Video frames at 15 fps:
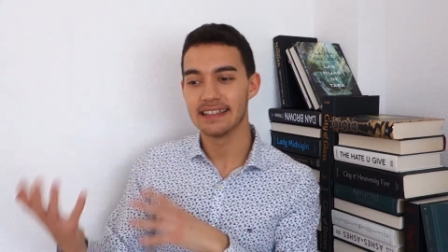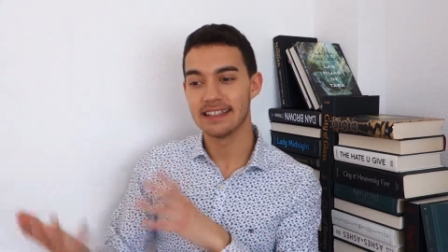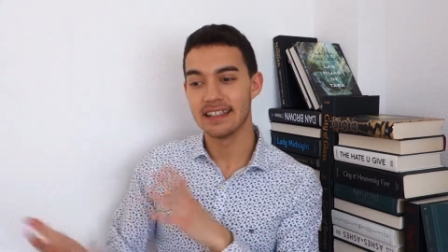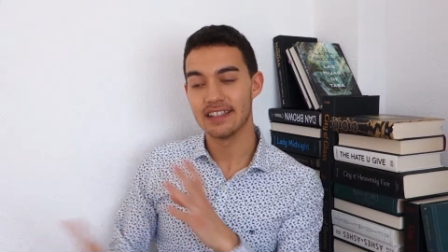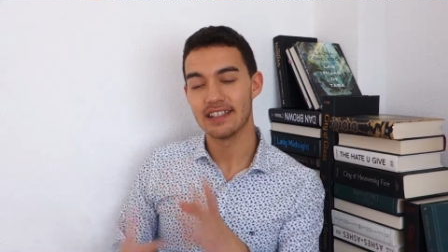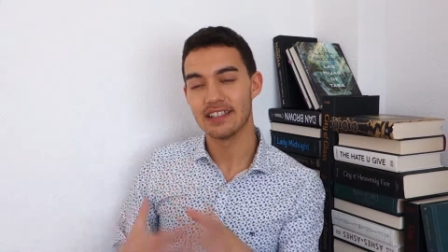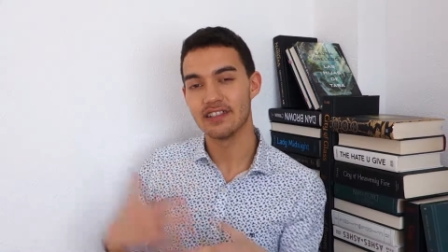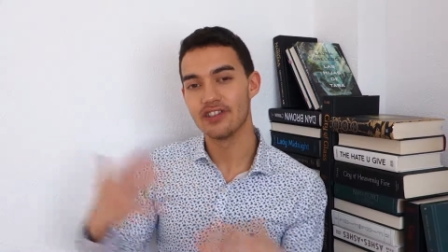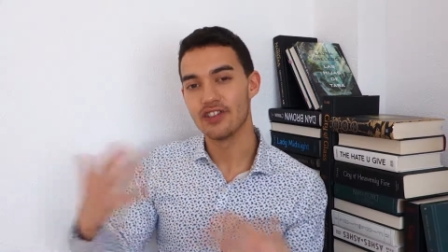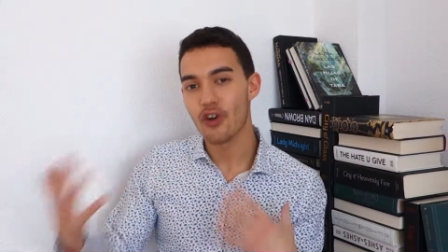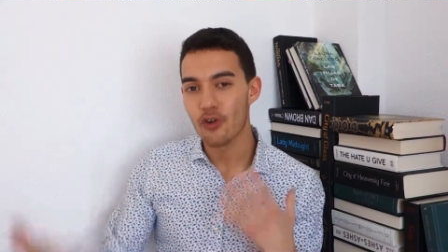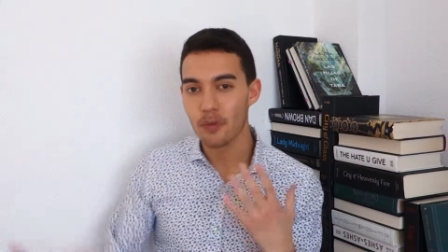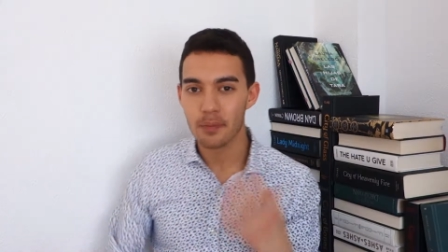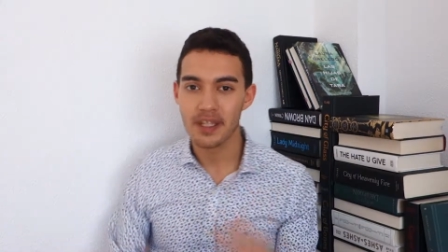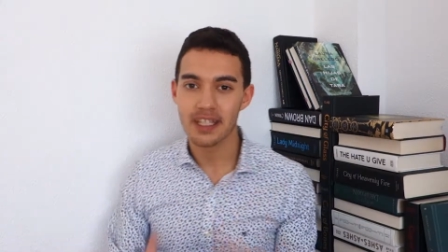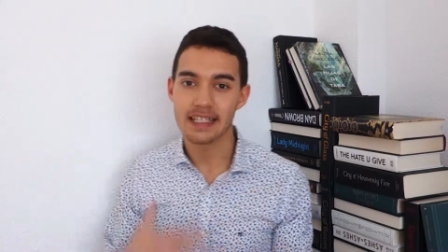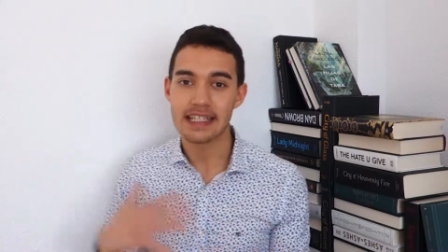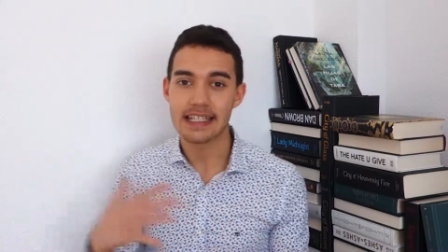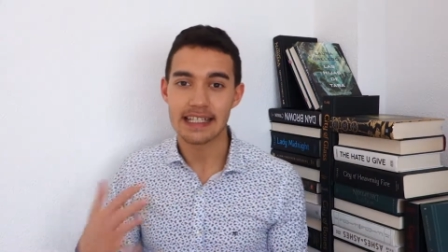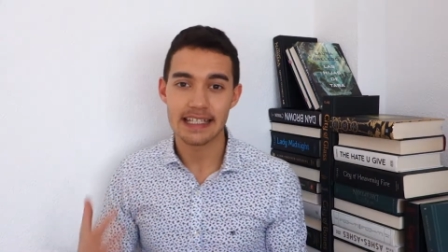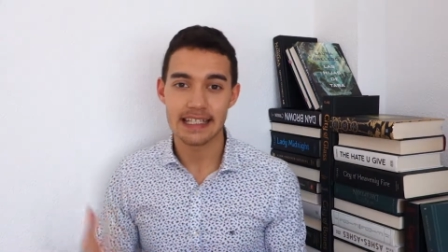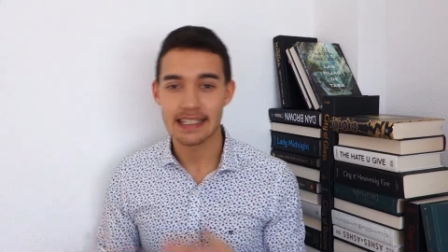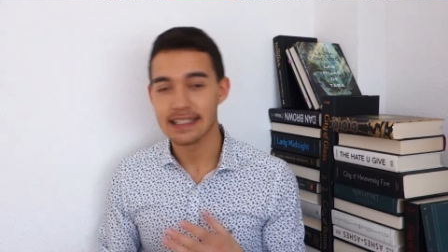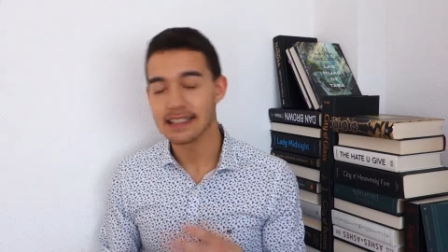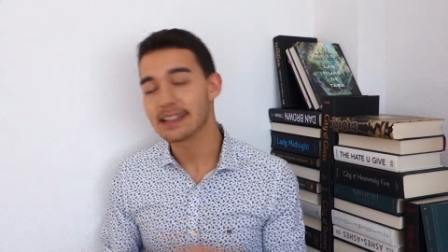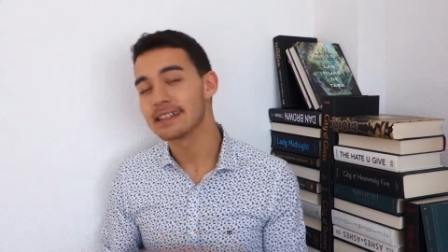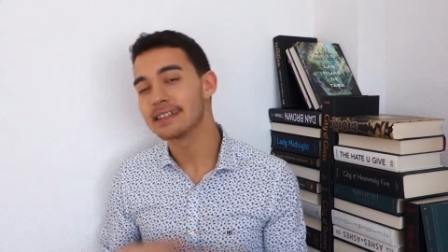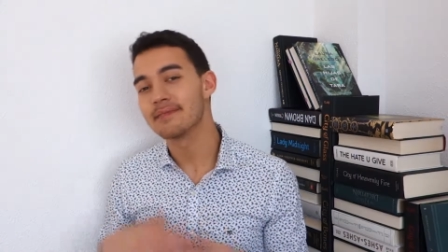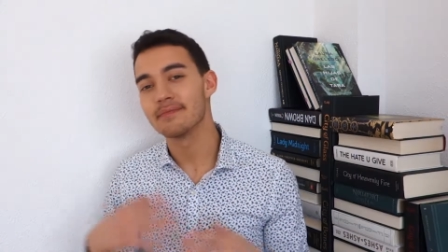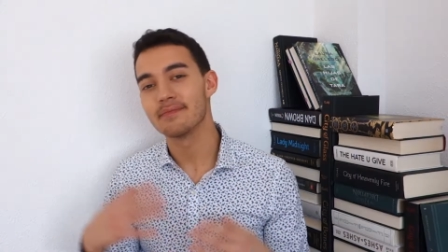dystopian
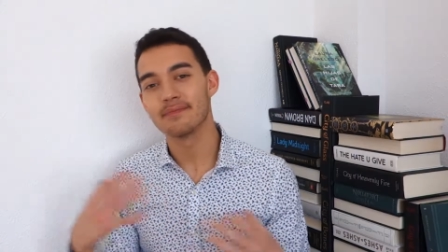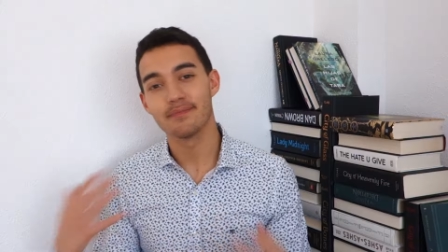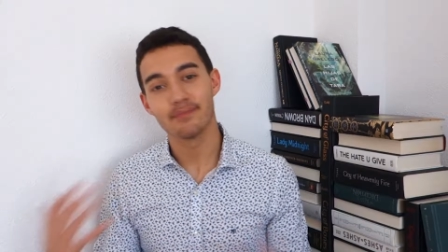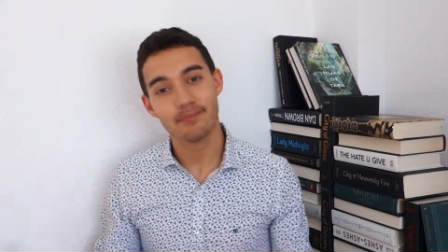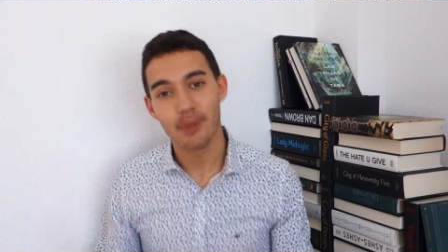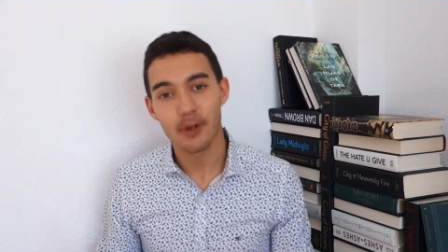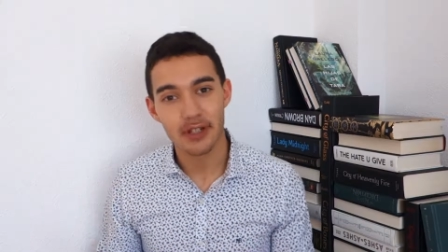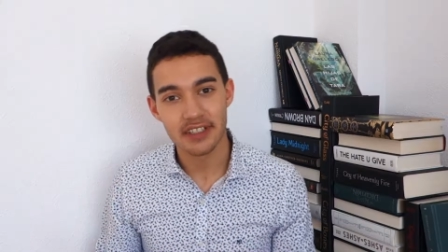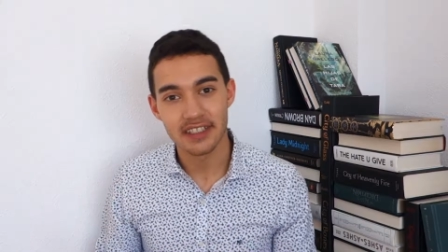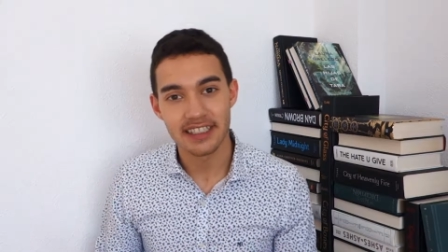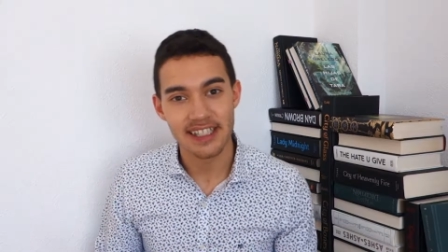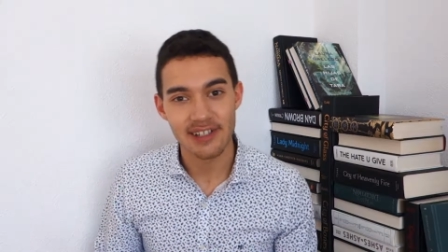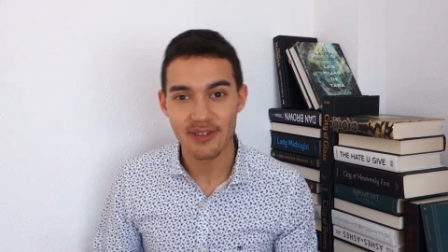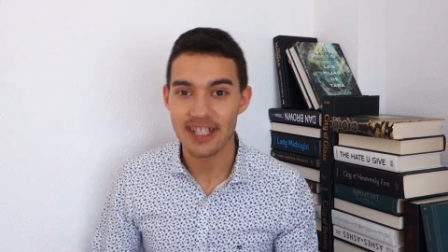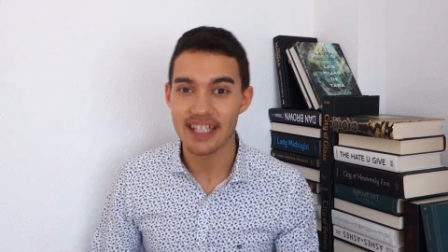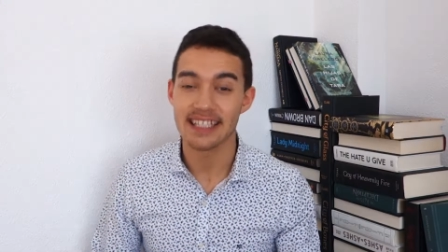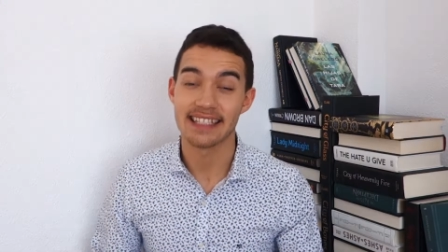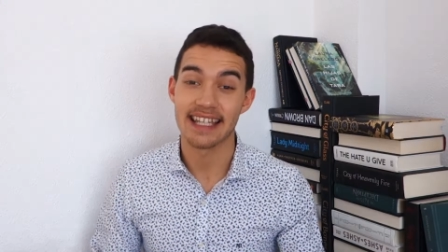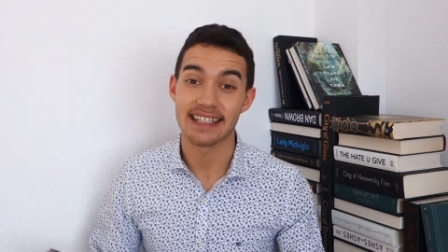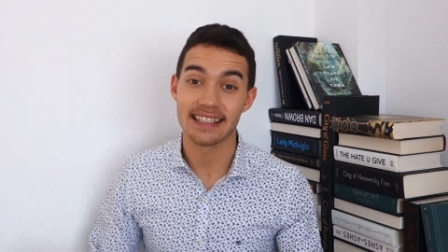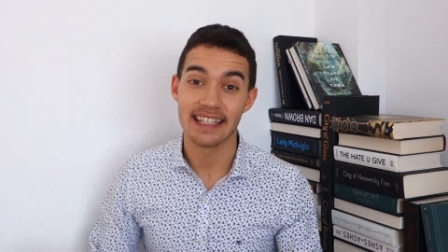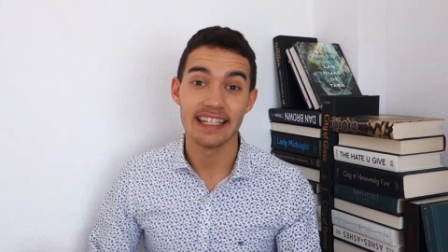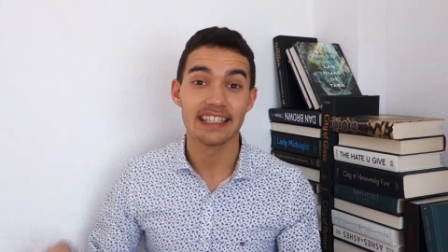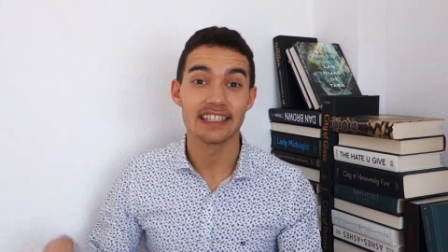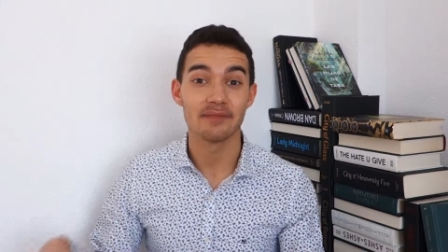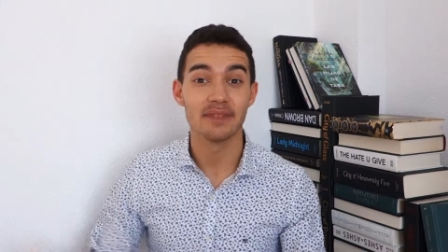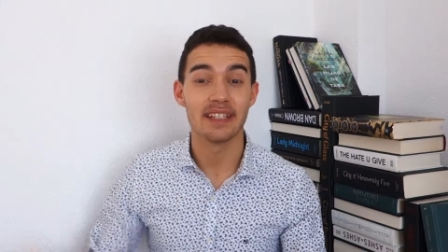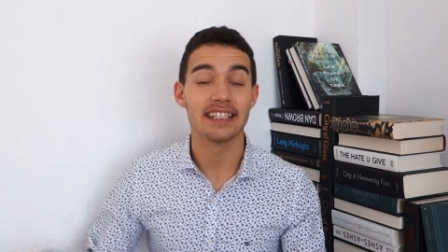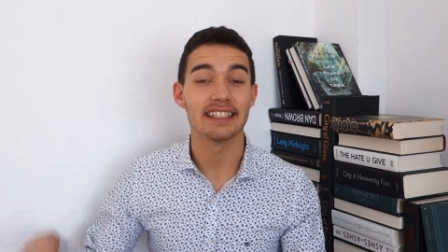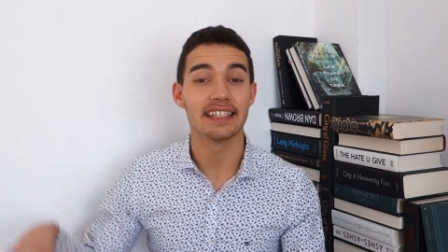book series that takes
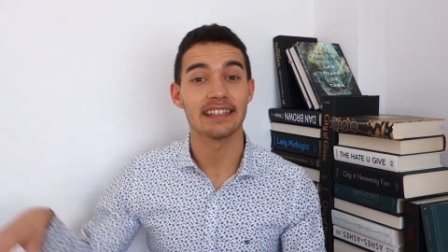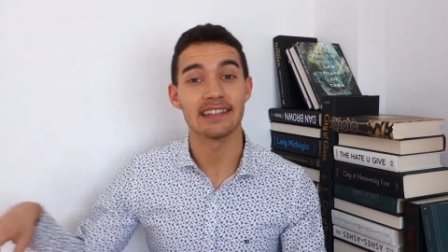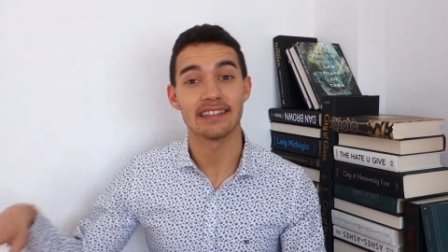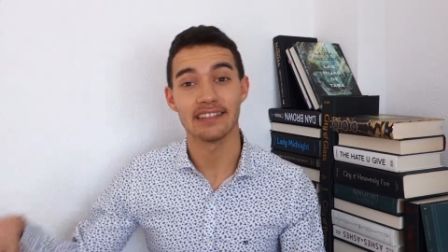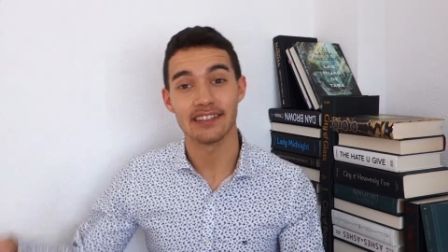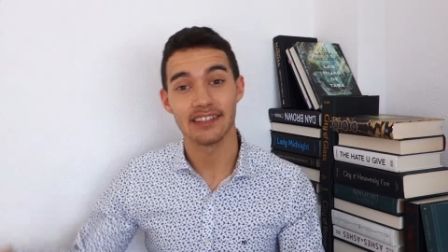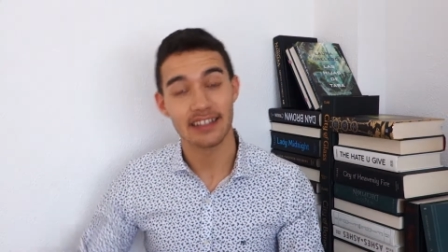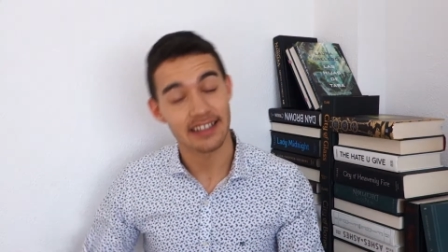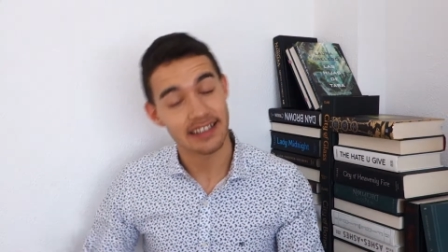place in, an,